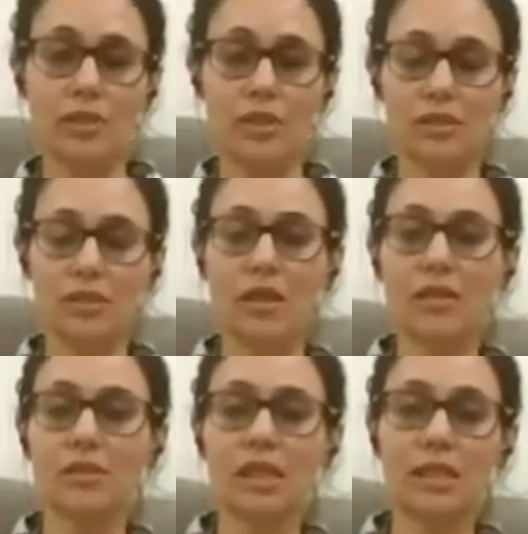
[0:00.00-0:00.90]
we
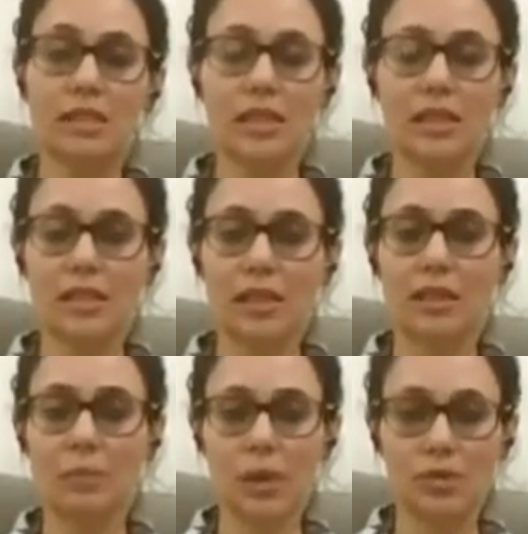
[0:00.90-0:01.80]
discussed in detail
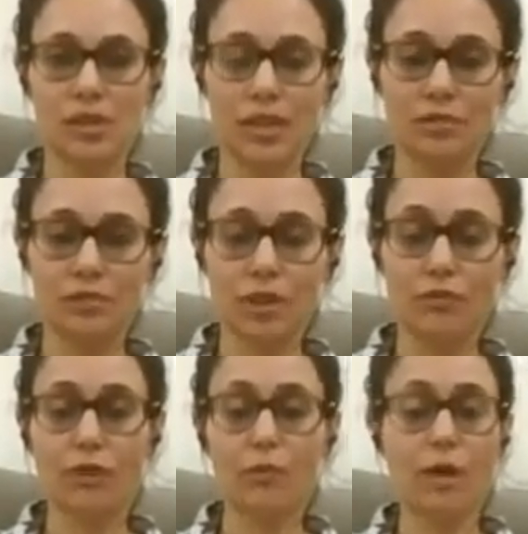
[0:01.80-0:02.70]
about
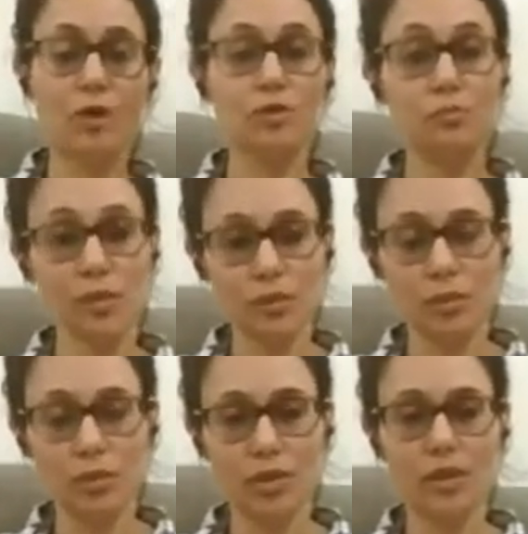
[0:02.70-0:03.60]
self-love, about mirror
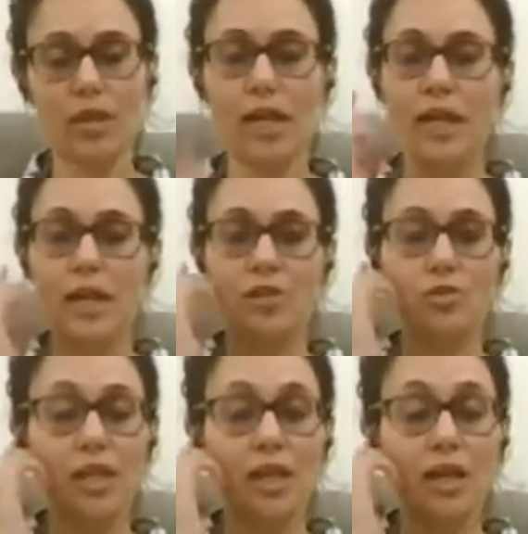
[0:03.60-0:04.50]
work.
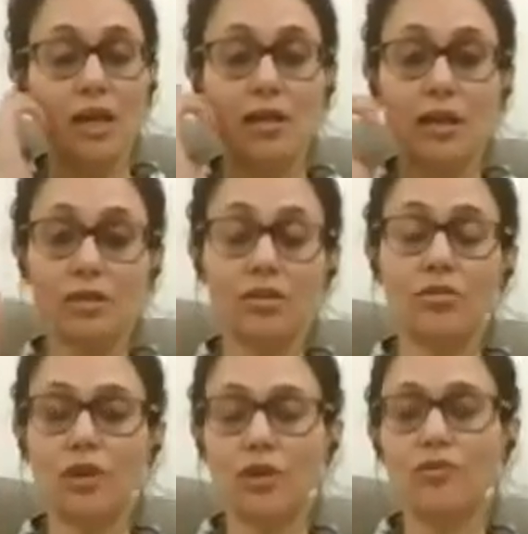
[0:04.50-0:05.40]
Today, another
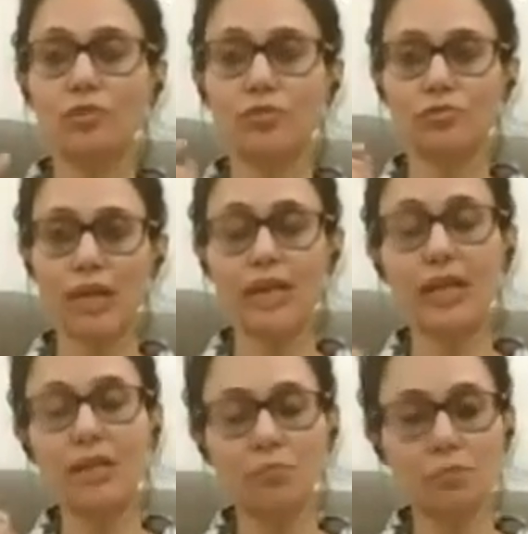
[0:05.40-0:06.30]
one of the very
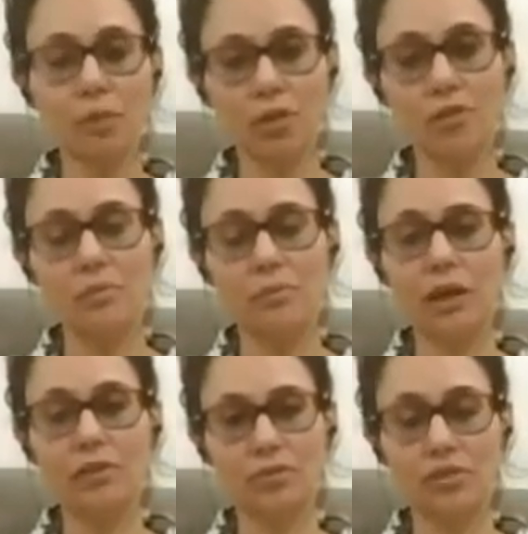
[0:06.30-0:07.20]
important
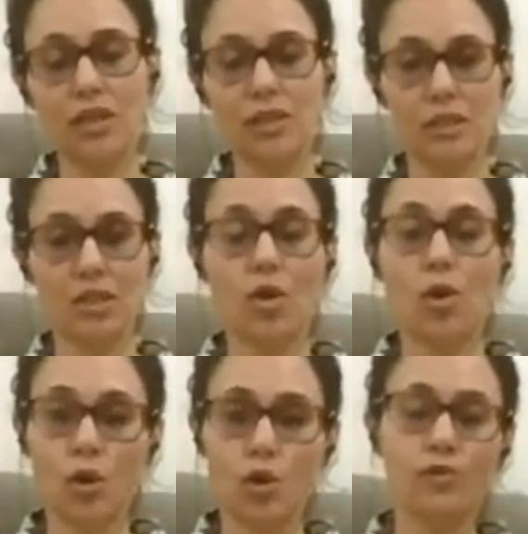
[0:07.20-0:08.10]
pathways
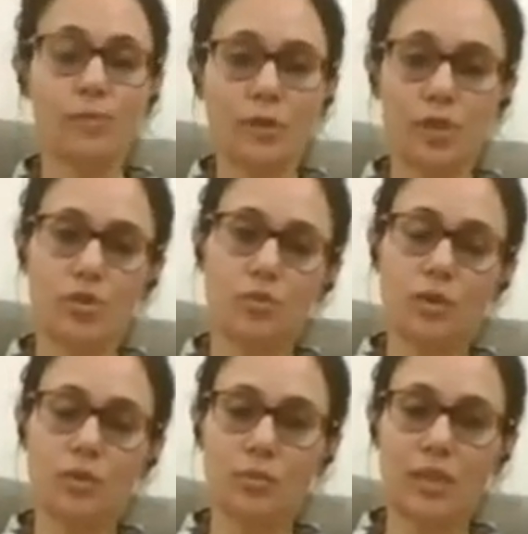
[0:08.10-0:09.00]
of spiritual
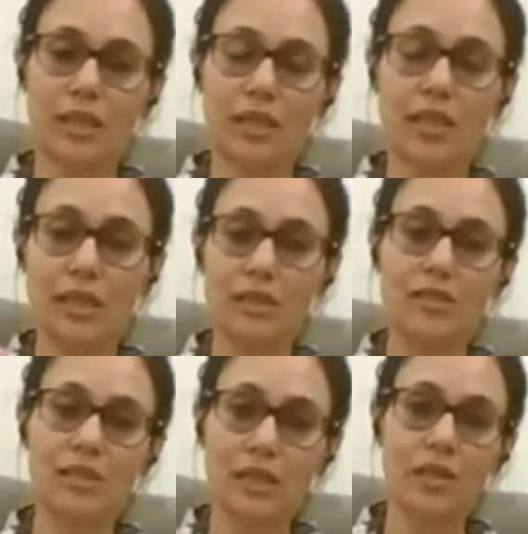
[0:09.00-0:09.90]
awakening
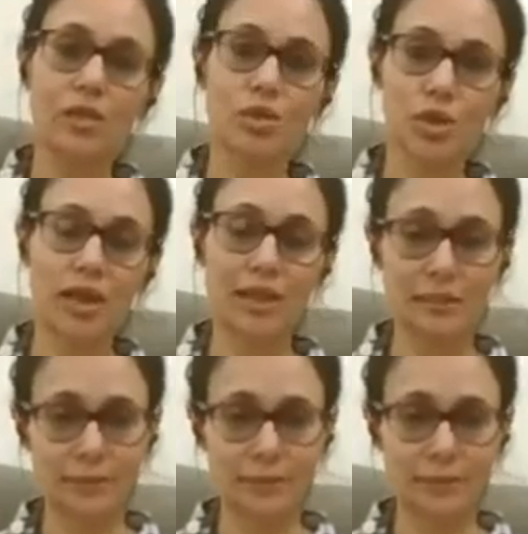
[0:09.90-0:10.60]
is inner child